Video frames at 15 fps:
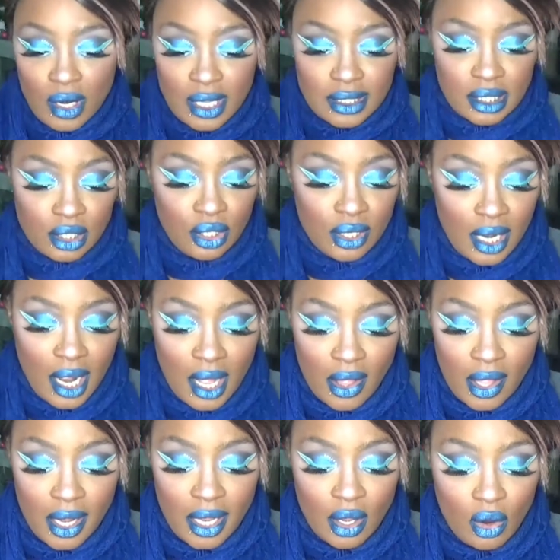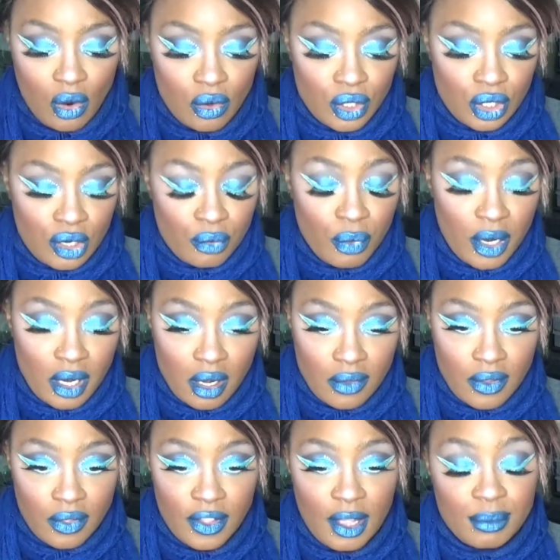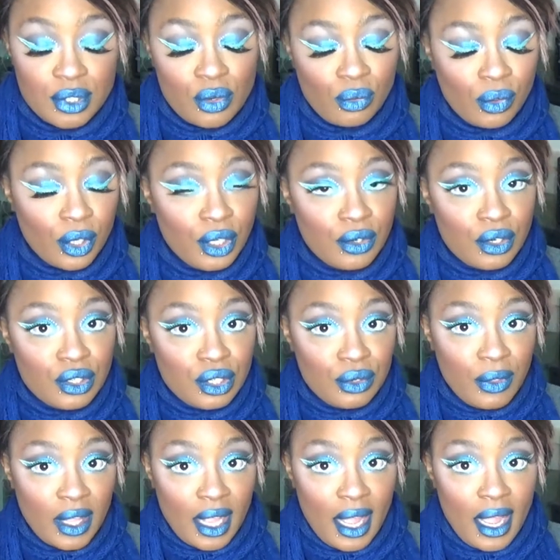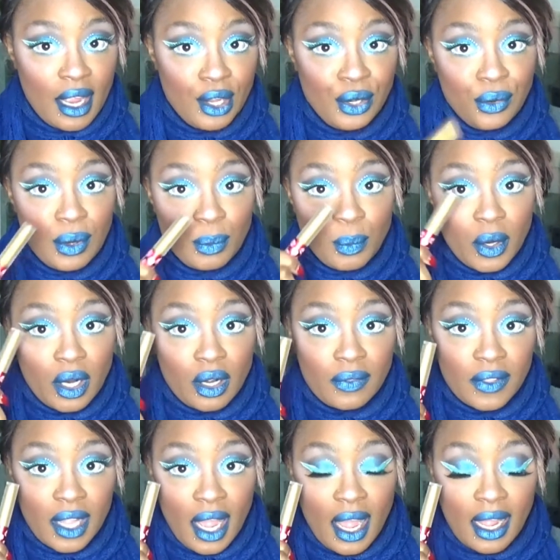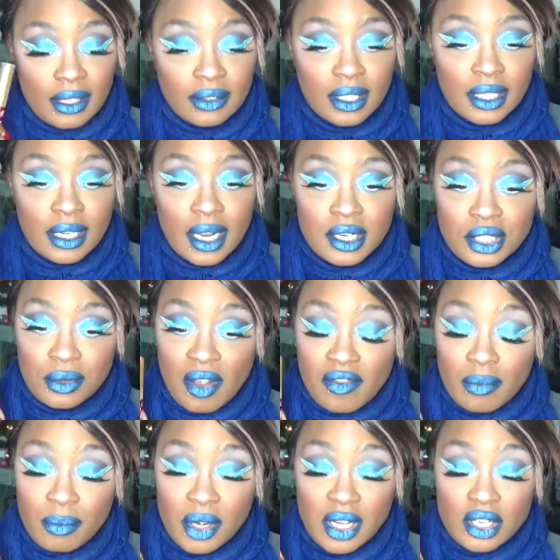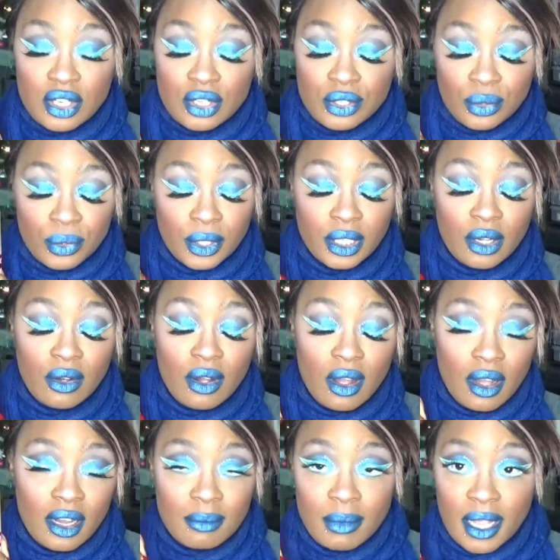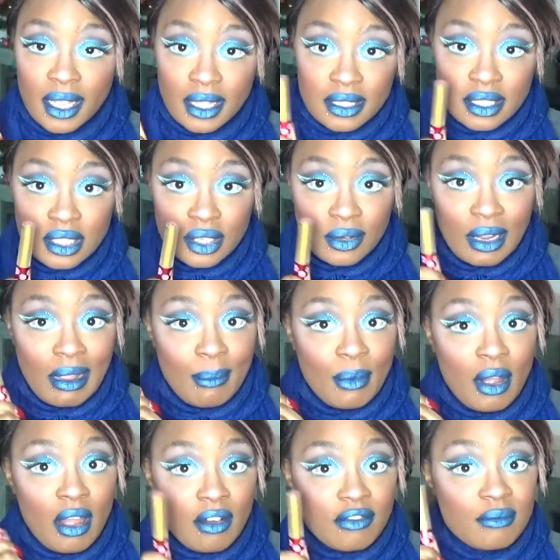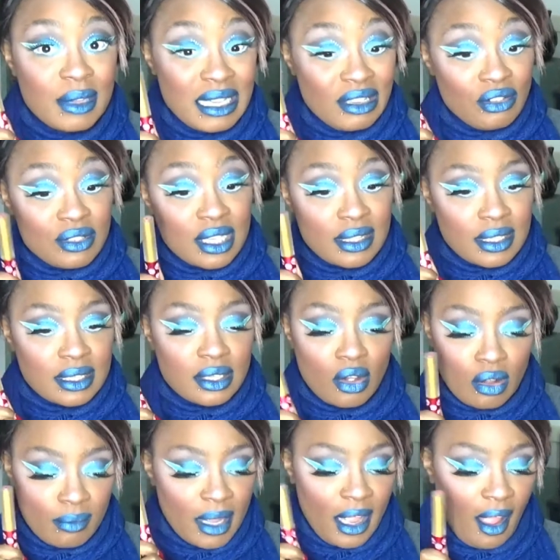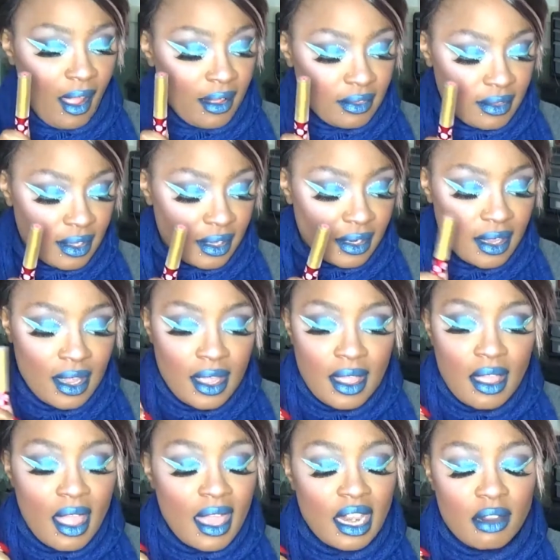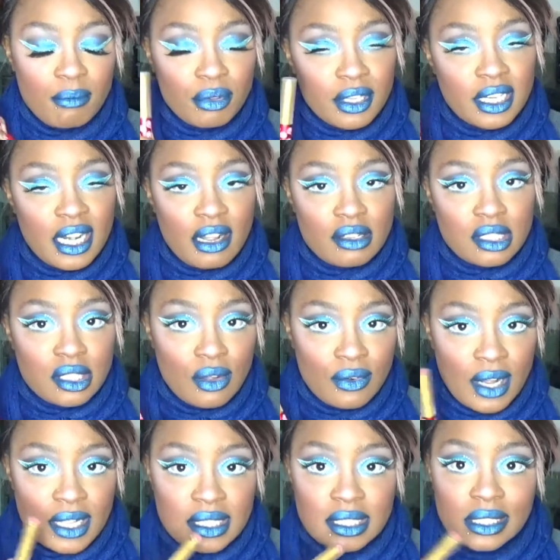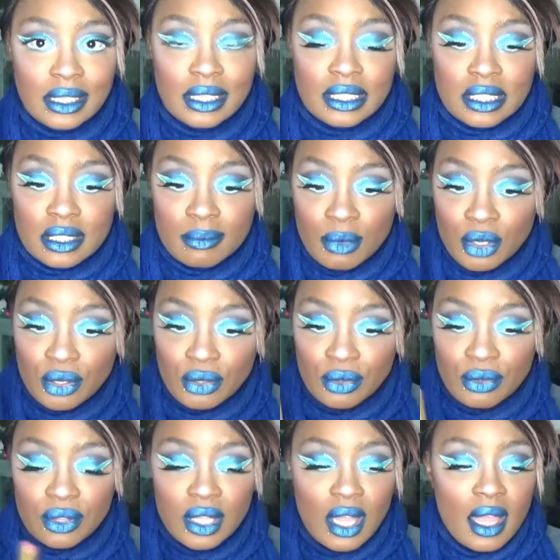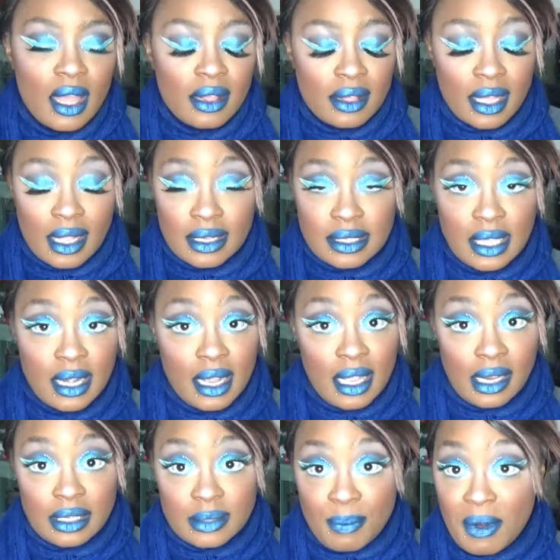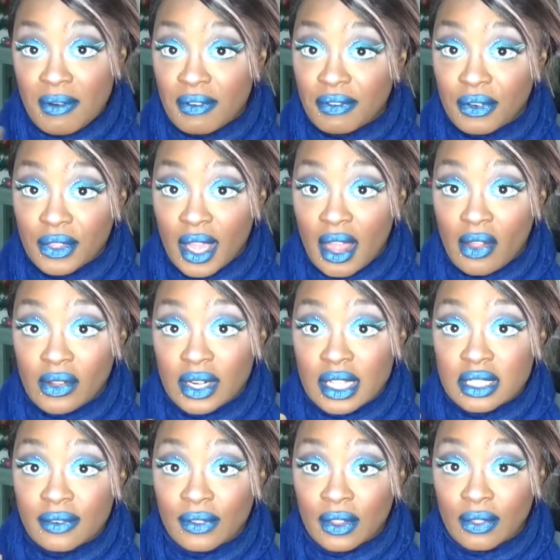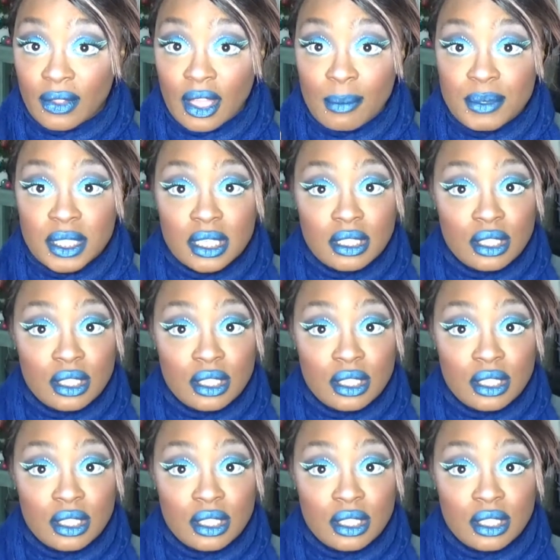It's a good holiday gold. You can wear it on the lips, or you can do like I do and wear it on the eyelid. I do have a mini tutorial on my Instagram of me using this on my eyelid, and it blended out so nicely. It's smooth. Like I said, it is perfect for the holidays for the lips.